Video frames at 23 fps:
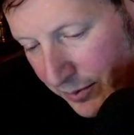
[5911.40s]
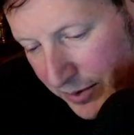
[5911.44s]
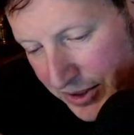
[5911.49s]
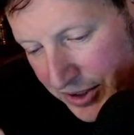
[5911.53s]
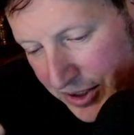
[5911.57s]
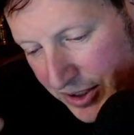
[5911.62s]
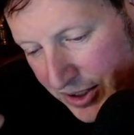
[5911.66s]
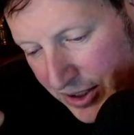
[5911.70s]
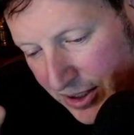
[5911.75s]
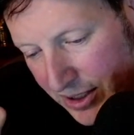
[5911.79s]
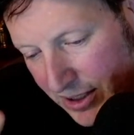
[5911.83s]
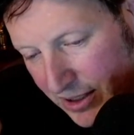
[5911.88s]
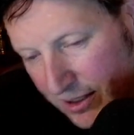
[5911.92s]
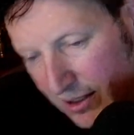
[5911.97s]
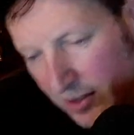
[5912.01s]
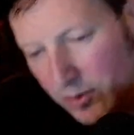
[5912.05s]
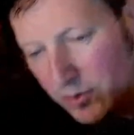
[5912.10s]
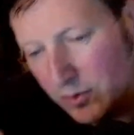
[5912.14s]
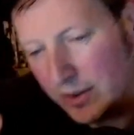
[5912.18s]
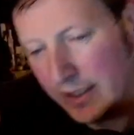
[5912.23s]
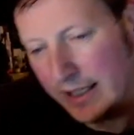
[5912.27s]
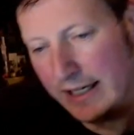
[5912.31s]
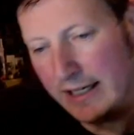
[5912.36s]
was just
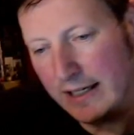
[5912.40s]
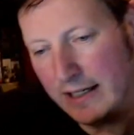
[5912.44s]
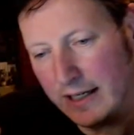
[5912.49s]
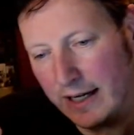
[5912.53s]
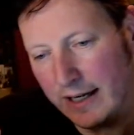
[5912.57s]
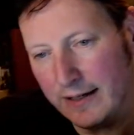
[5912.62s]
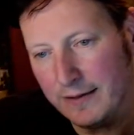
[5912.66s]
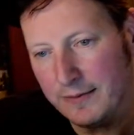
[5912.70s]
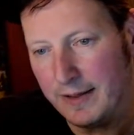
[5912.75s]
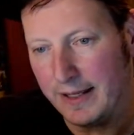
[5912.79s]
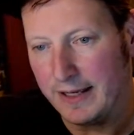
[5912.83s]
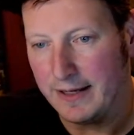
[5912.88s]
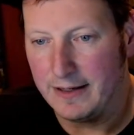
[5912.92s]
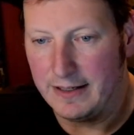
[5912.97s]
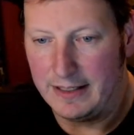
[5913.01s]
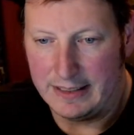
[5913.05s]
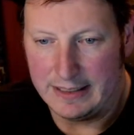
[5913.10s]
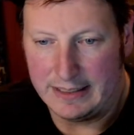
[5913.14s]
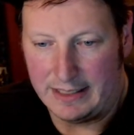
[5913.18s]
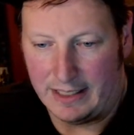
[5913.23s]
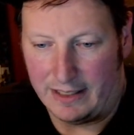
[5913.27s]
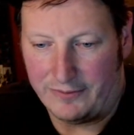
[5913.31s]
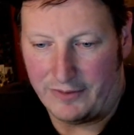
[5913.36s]
slowly kind of like,
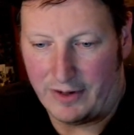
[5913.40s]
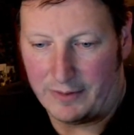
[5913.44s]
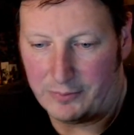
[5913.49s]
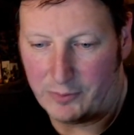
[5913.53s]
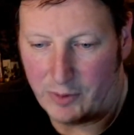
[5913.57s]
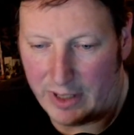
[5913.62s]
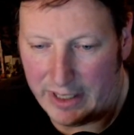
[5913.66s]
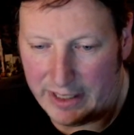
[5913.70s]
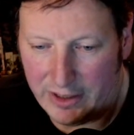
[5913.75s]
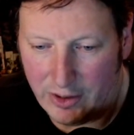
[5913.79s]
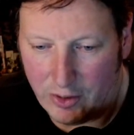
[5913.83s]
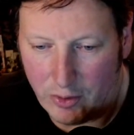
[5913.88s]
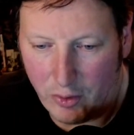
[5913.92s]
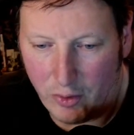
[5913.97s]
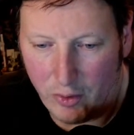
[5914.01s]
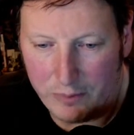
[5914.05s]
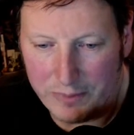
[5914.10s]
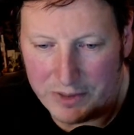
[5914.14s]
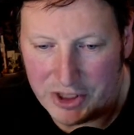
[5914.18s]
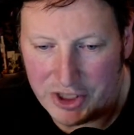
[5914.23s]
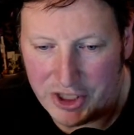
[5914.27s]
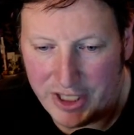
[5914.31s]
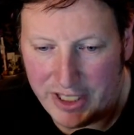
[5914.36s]
instead of upgrading your whole
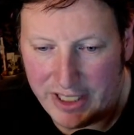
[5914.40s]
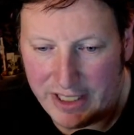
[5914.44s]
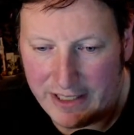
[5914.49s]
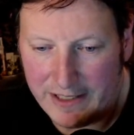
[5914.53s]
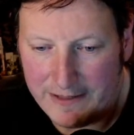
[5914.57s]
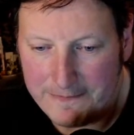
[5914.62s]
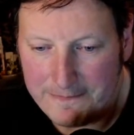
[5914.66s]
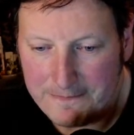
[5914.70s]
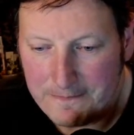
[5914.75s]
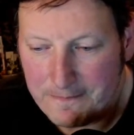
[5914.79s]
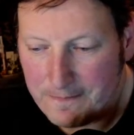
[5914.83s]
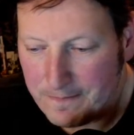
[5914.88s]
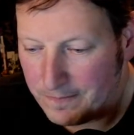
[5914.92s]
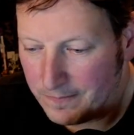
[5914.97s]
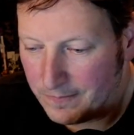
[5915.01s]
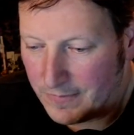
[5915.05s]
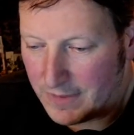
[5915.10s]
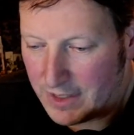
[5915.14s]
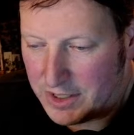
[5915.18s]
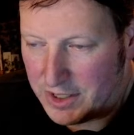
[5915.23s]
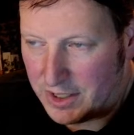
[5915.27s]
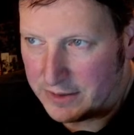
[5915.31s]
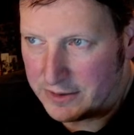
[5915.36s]
machine,
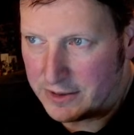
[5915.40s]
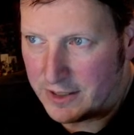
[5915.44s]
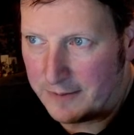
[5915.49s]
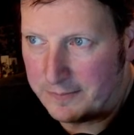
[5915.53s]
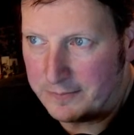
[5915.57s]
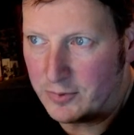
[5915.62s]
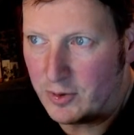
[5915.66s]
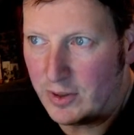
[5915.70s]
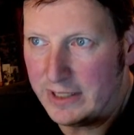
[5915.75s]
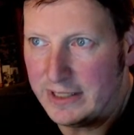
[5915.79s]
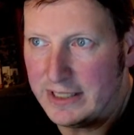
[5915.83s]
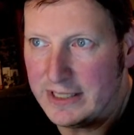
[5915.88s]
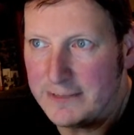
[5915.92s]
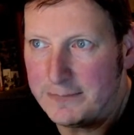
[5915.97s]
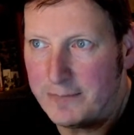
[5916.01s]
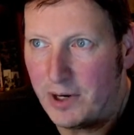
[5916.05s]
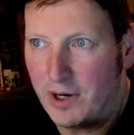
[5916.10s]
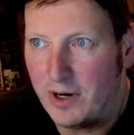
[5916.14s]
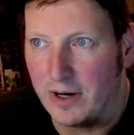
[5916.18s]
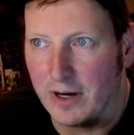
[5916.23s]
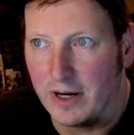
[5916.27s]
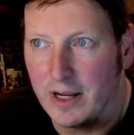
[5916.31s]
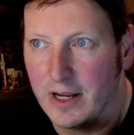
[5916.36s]
just upgrade this
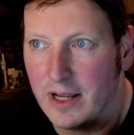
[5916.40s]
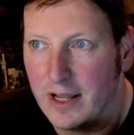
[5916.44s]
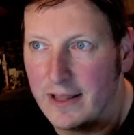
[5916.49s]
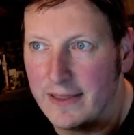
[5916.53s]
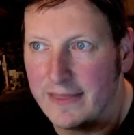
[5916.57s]
part.